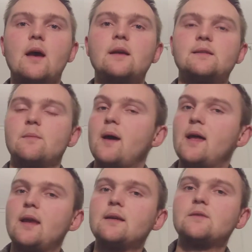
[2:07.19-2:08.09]

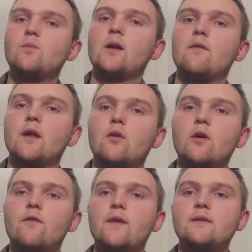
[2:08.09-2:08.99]
Semantics, one of the
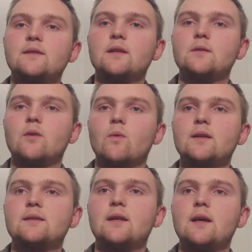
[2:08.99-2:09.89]
core fields in
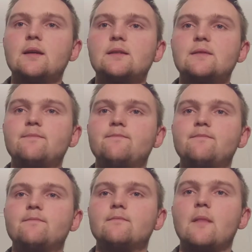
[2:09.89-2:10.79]
linguistics,
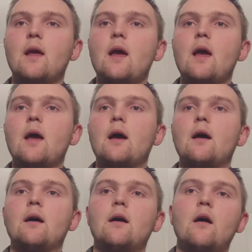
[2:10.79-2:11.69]

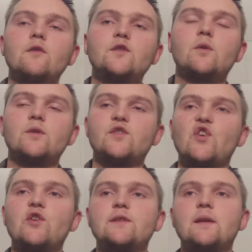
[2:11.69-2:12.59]
also
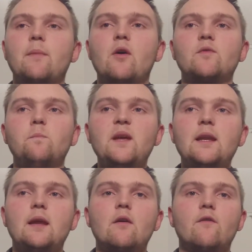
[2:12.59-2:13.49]
concerns about
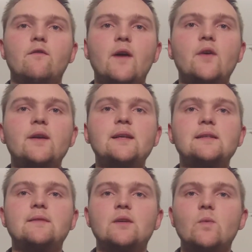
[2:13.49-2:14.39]
meaning of various
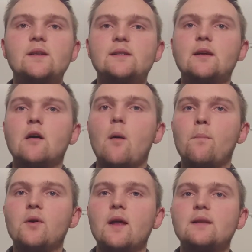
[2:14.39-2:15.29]
linguistic
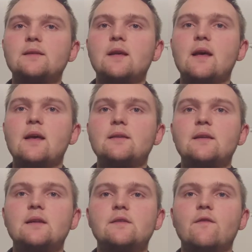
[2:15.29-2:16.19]
components as
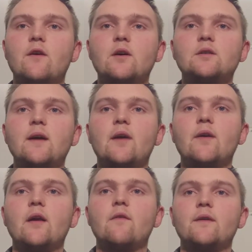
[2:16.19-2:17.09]
its focal
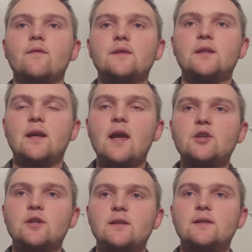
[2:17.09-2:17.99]
area of
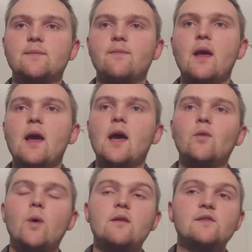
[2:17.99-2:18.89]
investigations.
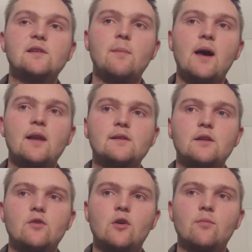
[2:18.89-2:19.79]
And while semantics
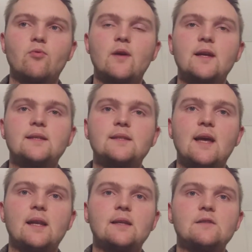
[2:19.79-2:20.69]
incorporates
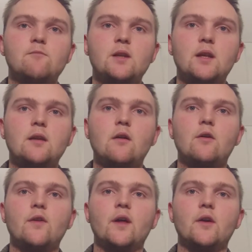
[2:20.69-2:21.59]
sentence meaning
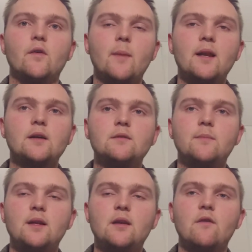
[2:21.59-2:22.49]
or the grammatical
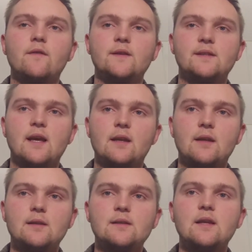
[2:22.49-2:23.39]
meaning of a
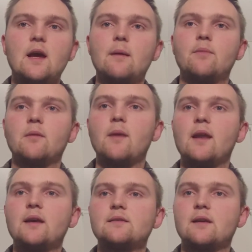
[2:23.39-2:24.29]
sentence,
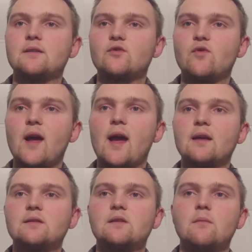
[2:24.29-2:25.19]
pragmatics
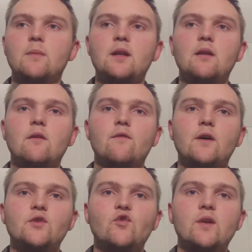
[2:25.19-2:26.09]
extracts the meaning of
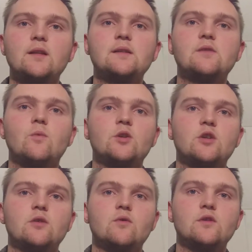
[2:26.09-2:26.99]
utterance, which
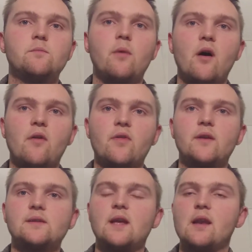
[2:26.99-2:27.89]
includes
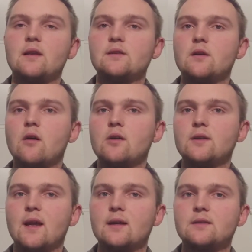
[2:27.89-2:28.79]
both sentence and
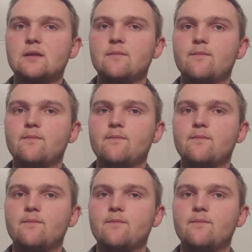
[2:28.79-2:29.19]
context.